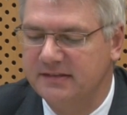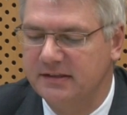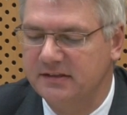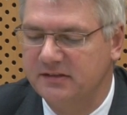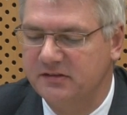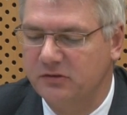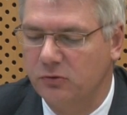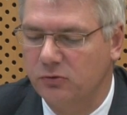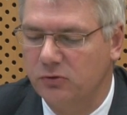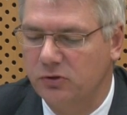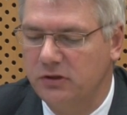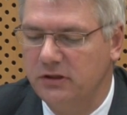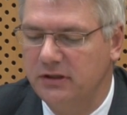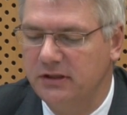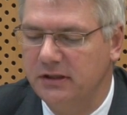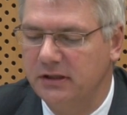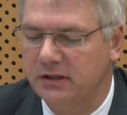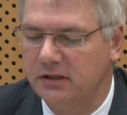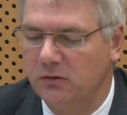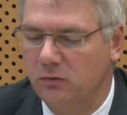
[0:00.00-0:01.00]
and
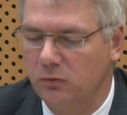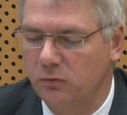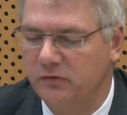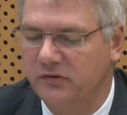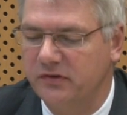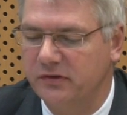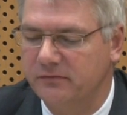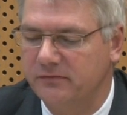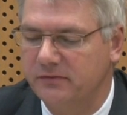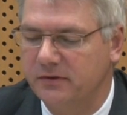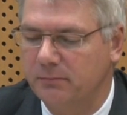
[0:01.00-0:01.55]
socially inclusive